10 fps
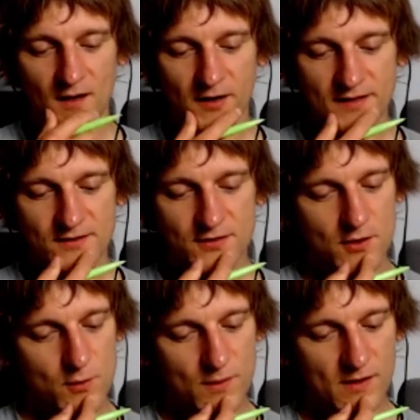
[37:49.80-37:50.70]
All right,
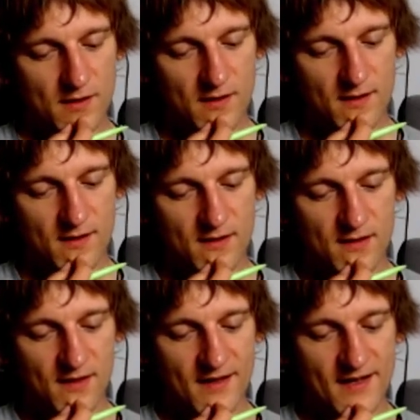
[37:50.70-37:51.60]
so
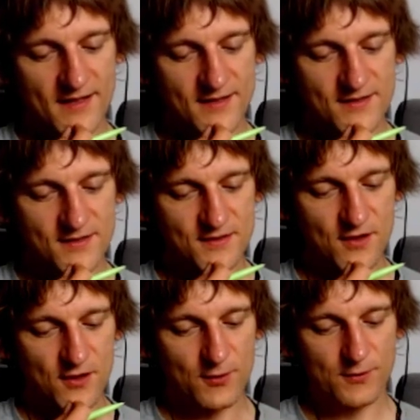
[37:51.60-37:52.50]
let's
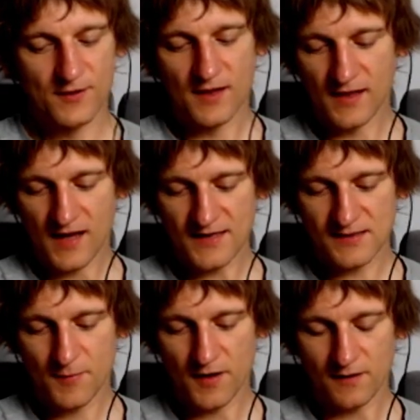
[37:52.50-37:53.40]
go to the
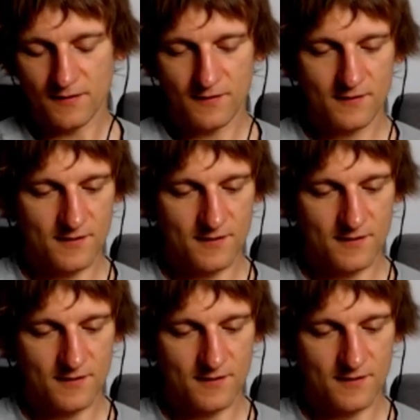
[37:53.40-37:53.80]
last bit.